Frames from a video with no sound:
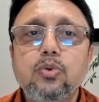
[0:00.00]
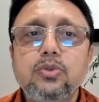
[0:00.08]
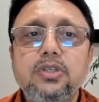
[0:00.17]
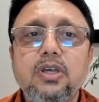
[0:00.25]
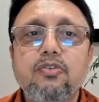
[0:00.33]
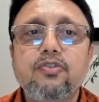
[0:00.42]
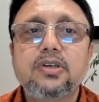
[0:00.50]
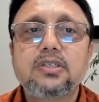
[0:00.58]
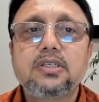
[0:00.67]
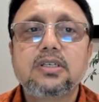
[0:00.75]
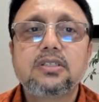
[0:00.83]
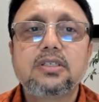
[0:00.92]
two
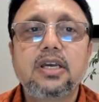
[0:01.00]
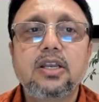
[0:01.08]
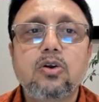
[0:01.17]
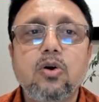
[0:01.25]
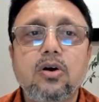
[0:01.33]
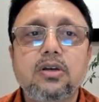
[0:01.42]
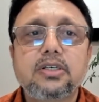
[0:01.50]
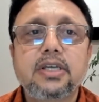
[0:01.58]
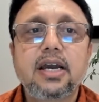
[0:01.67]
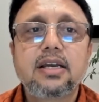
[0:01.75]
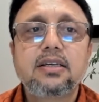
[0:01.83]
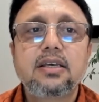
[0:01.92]
surfaces in
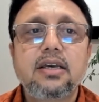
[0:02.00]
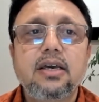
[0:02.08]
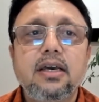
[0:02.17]
contact